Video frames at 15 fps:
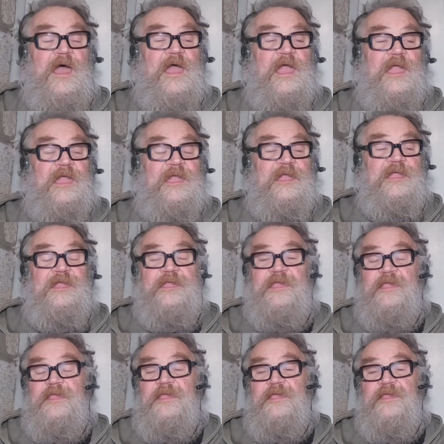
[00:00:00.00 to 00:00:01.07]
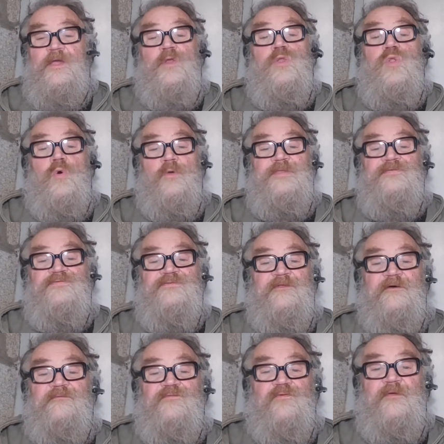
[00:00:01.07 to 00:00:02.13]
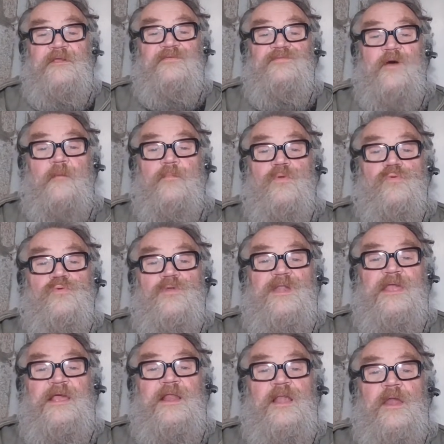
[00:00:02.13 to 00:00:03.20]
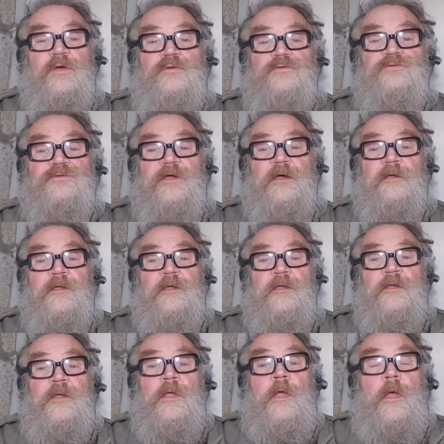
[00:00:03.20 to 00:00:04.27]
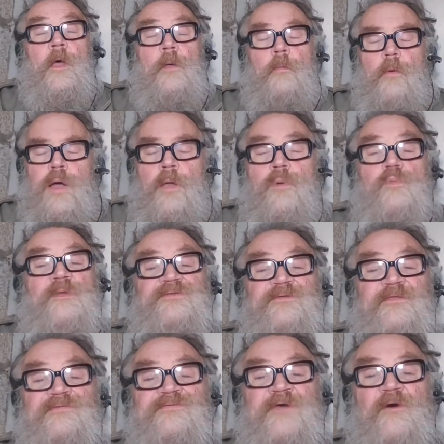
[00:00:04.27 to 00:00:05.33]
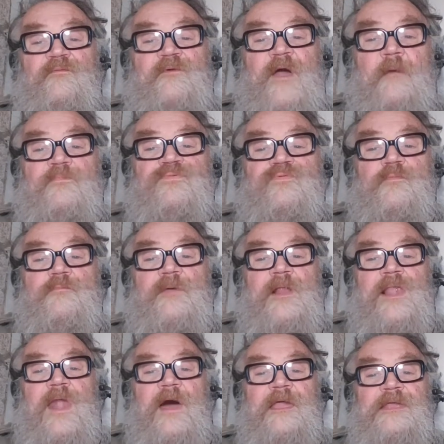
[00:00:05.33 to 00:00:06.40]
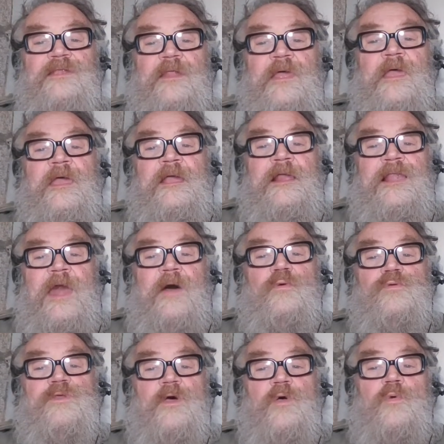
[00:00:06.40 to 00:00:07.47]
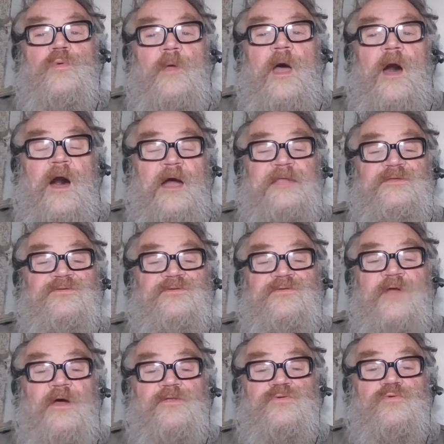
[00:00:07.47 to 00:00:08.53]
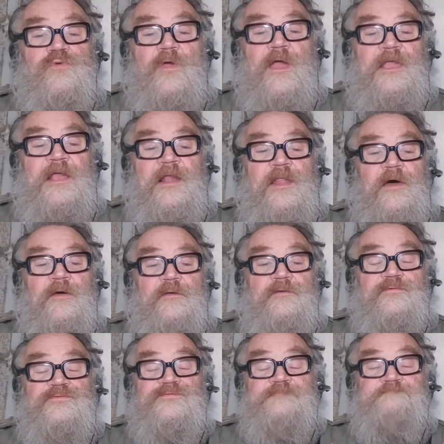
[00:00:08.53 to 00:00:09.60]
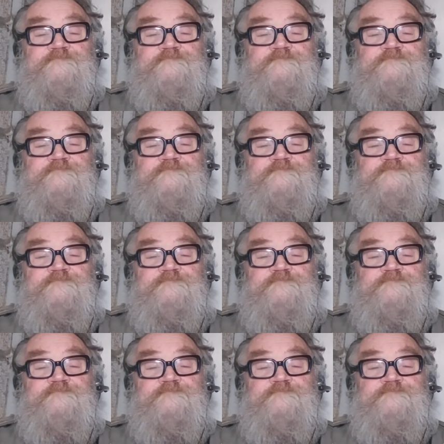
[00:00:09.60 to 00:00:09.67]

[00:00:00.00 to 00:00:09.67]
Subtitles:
a cloister, for example, or an enclosure, which itself comes from claudo, I shut or I close.